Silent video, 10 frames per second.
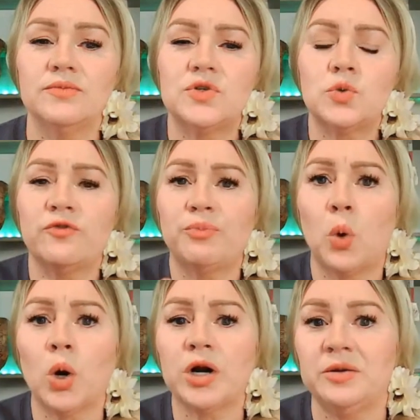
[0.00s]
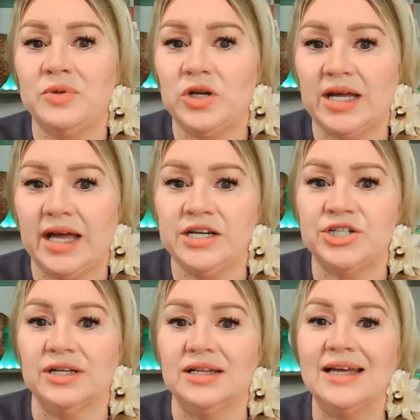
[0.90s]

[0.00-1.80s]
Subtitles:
sort of poor communication,